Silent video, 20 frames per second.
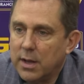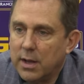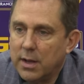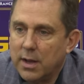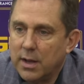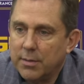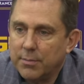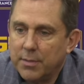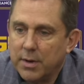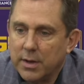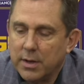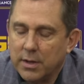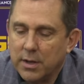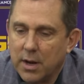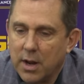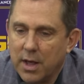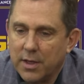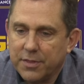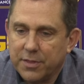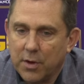I
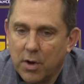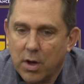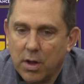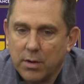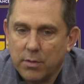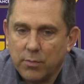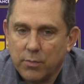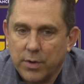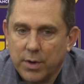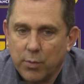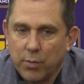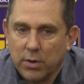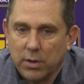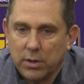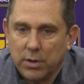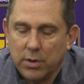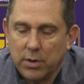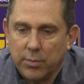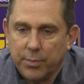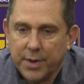thought we were a
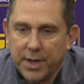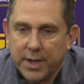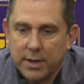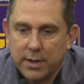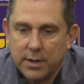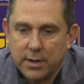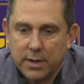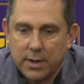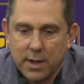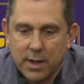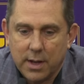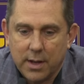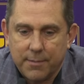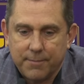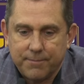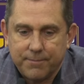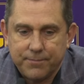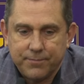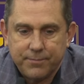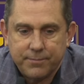little bit off